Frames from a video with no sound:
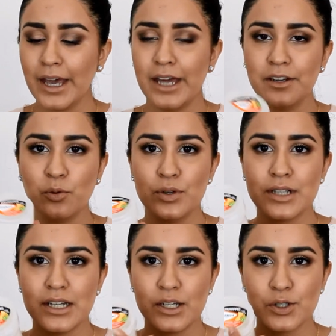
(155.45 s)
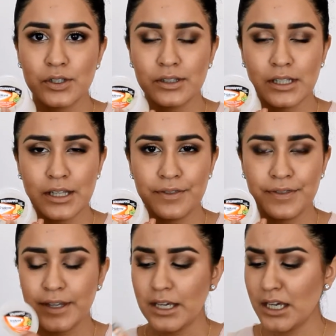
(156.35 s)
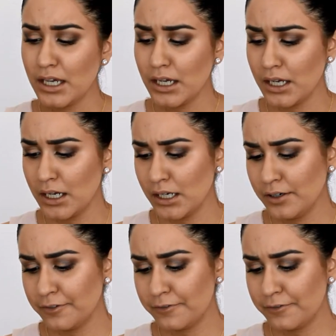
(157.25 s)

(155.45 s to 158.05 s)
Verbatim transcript: and it was initially the